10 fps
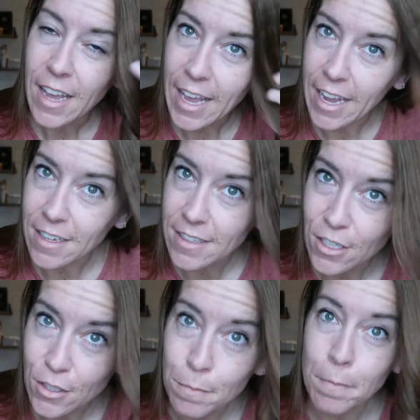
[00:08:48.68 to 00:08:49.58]
And
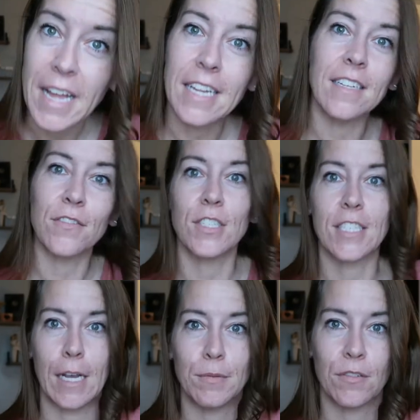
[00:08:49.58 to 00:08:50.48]
there's many different
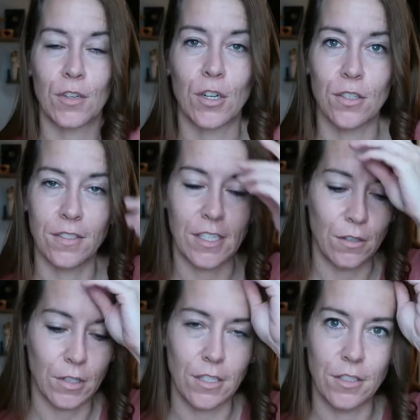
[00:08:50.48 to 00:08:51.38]
types of curls that
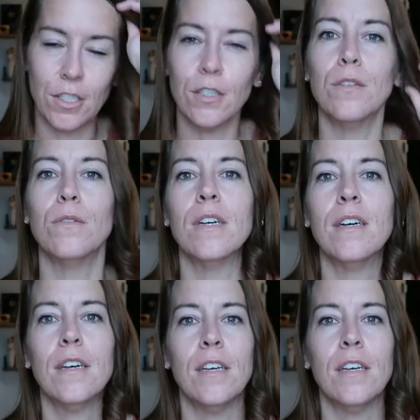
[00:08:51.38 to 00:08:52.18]
you can do.